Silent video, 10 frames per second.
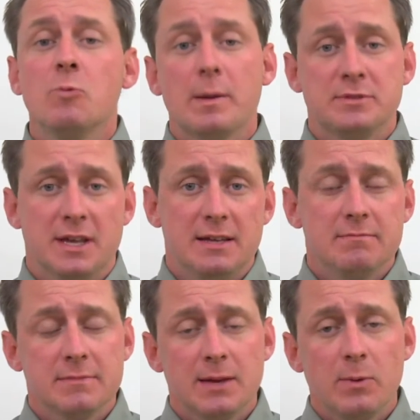website
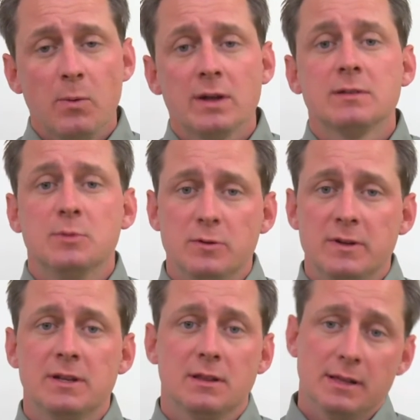that we want to move
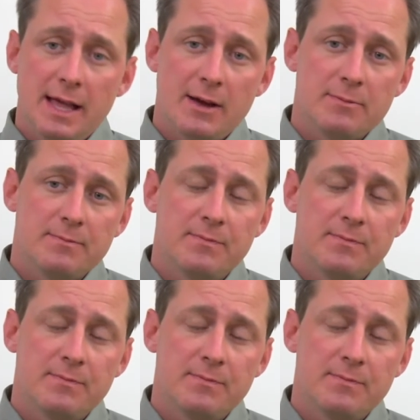into the cloud.